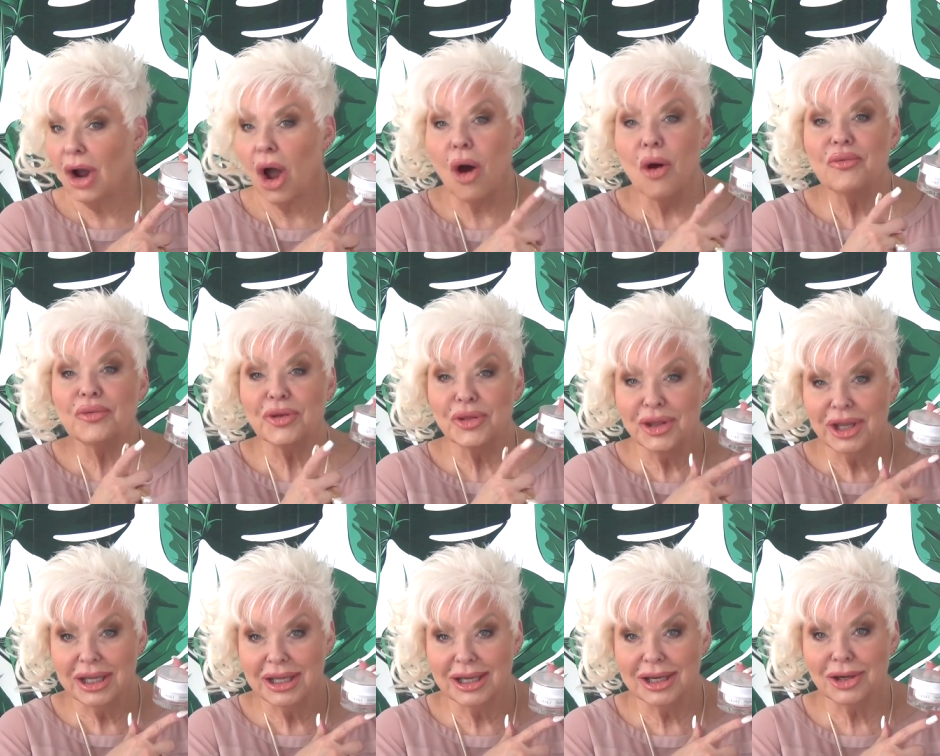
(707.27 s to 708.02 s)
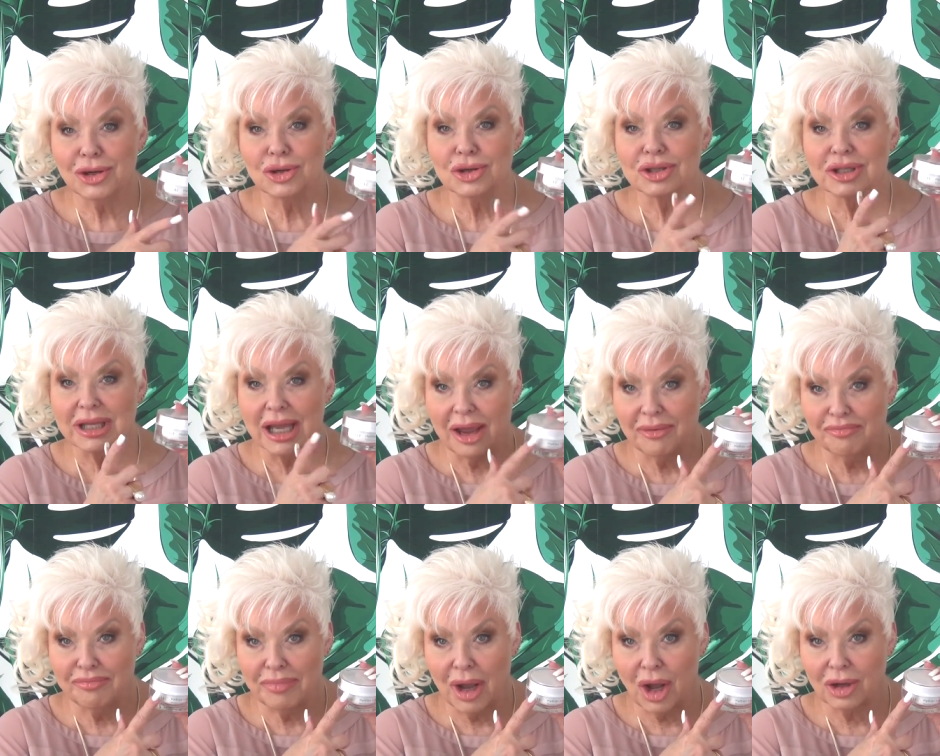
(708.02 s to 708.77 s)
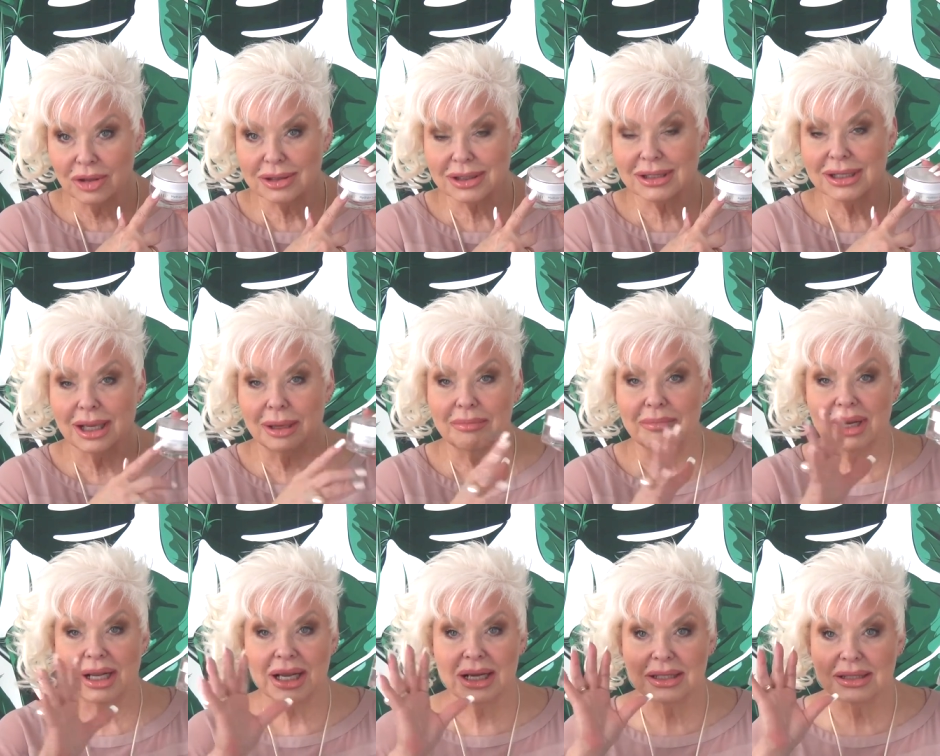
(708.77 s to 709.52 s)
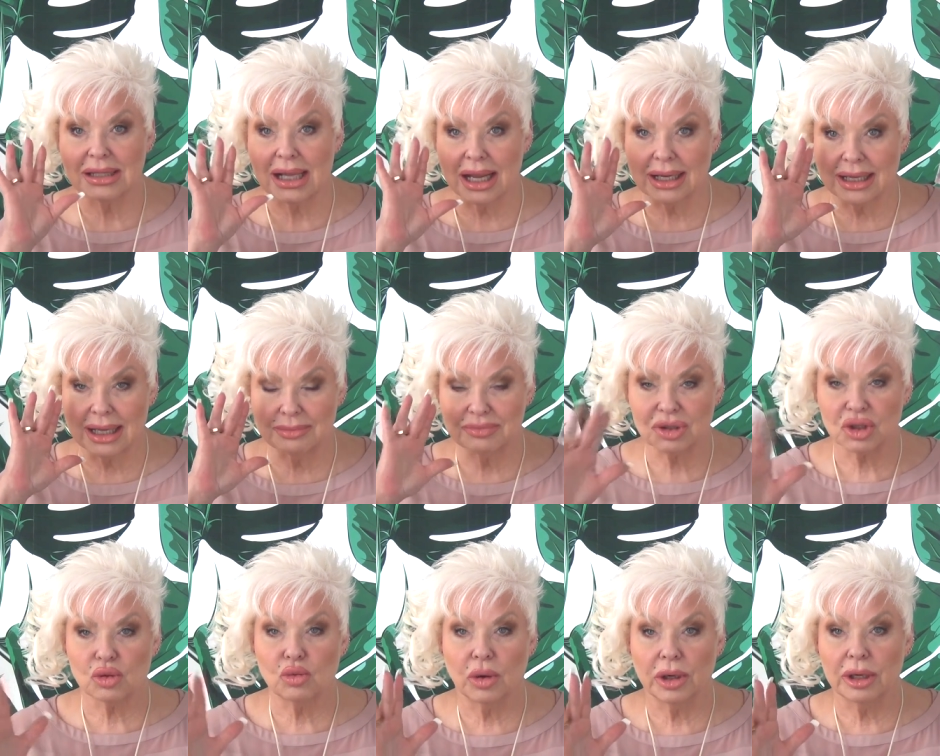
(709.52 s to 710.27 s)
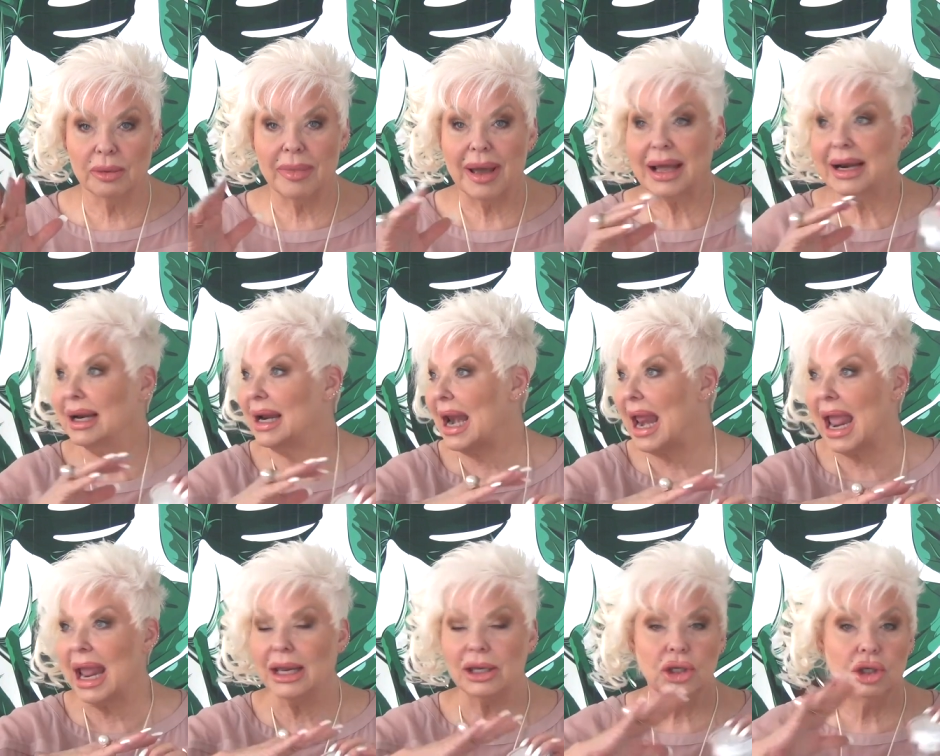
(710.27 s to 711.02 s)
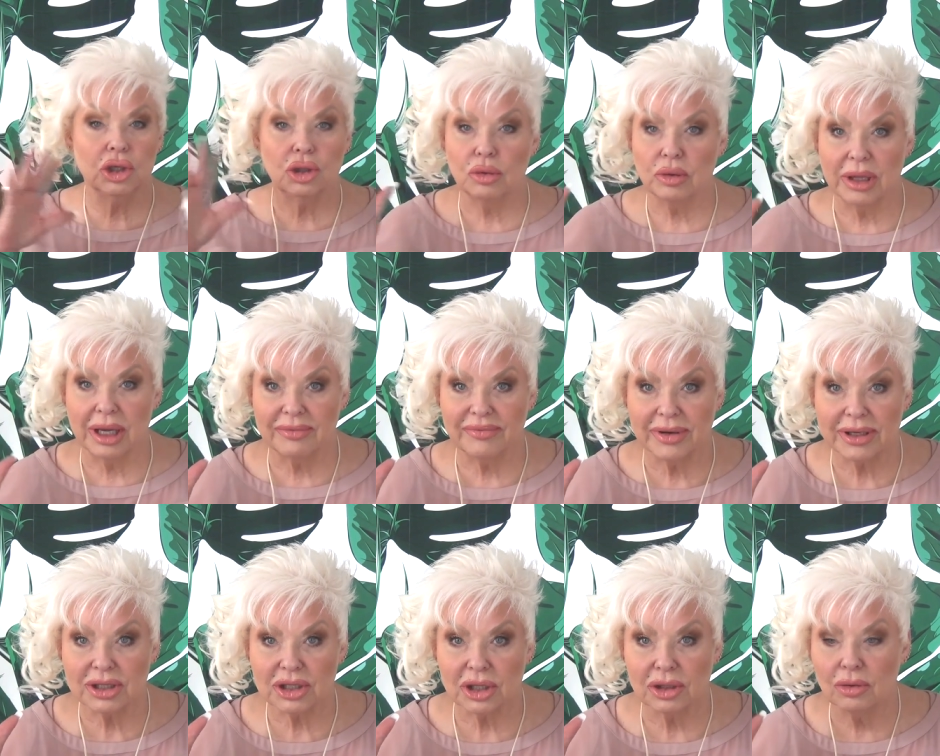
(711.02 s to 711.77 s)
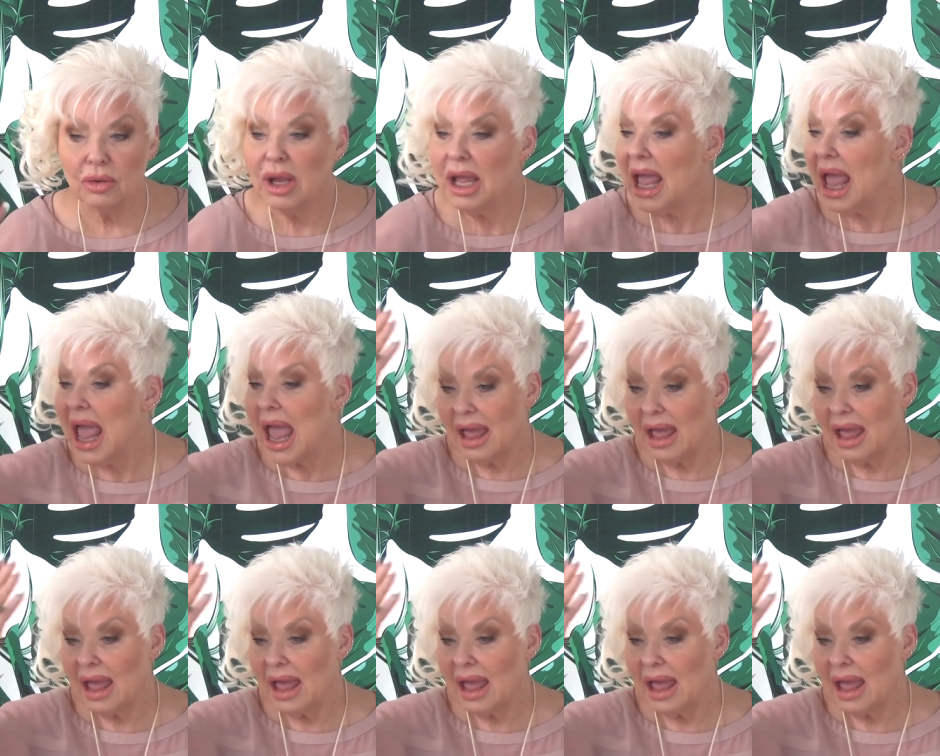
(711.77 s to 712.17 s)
over the years have bought some because I kept swearing about it and you love it too